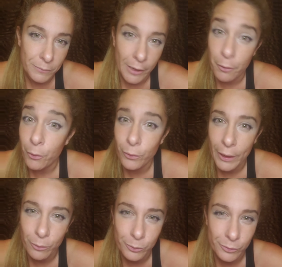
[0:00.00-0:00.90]
tarot
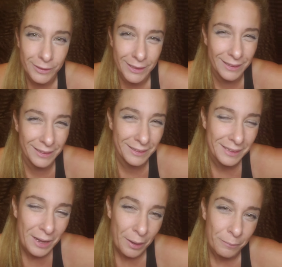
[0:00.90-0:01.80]
helps,
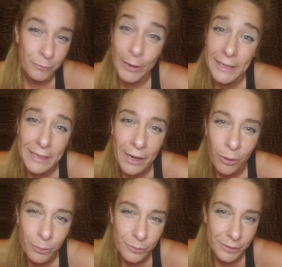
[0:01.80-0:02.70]
Reiki
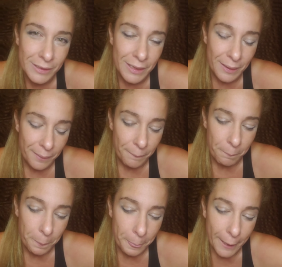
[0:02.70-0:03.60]
helps,
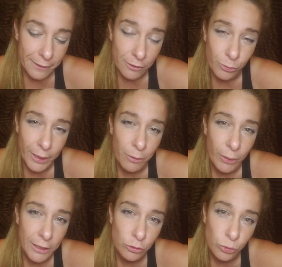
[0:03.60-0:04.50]
and that's what I
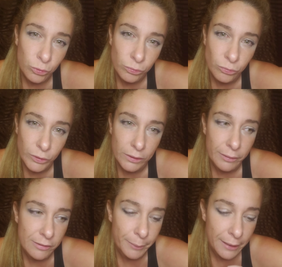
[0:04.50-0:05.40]
want to do with the
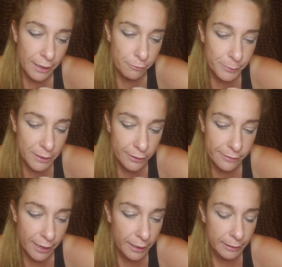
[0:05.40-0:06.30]
rest of my life, because
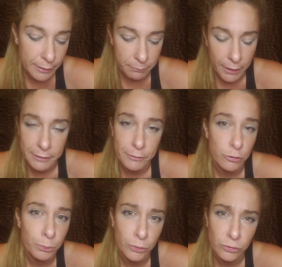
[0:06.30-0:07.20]
I am not even
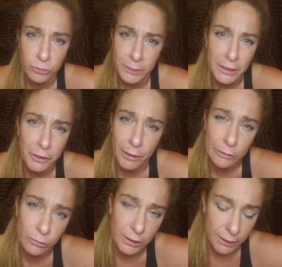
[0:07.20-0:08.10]
supposed to be here. I
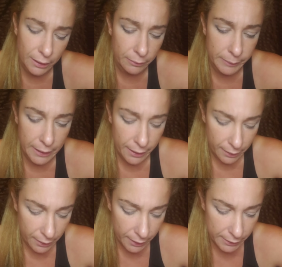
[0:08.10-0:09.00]
don't think. I mean,
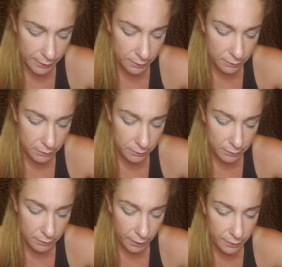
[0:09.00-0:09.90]

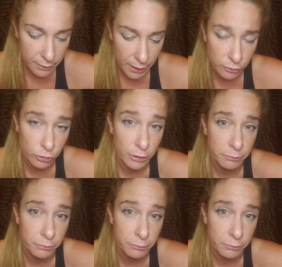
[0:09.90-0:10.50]
I should